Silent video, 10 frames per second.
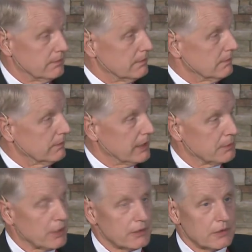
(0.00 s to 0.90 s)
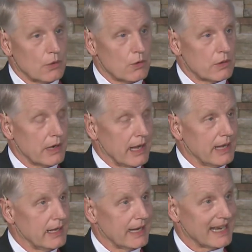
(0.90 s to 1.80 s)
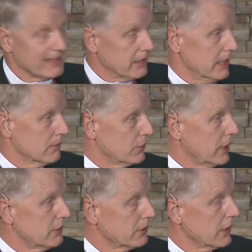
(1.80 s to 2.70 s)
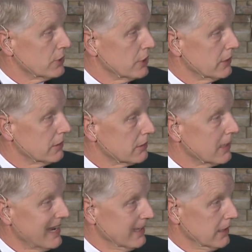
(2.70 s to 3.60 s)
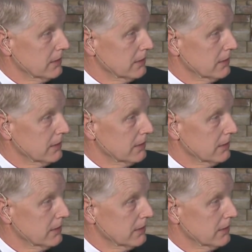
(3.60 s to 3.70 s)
Vice President Horne, I guess that changes our agenda slightly.